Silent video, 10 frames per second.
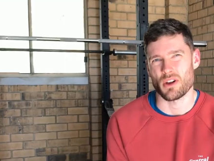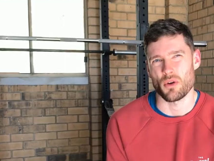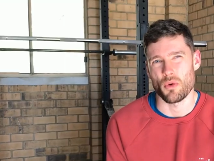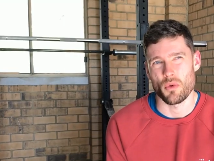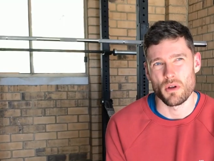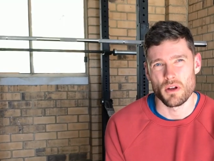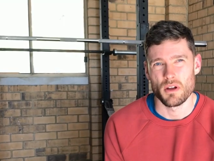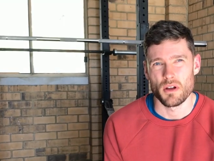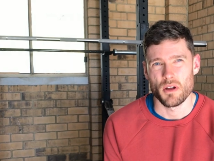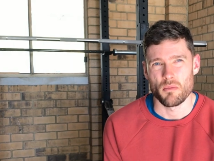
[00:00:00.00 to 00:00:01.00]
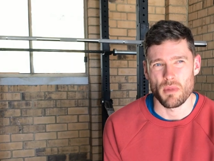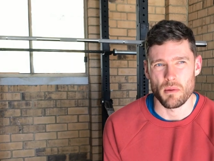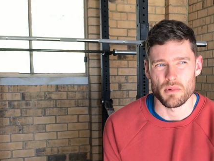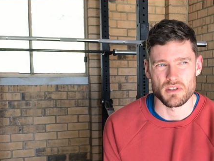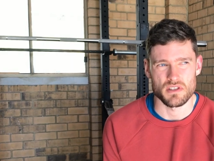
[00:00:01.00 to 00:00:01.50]
Echo
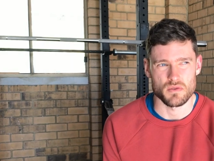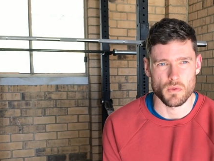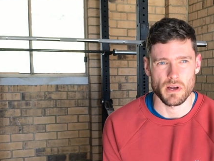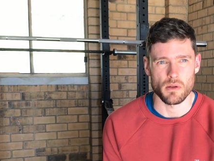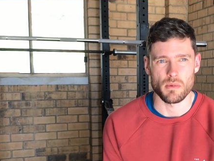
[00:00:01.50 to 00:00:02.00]
bumpers as well,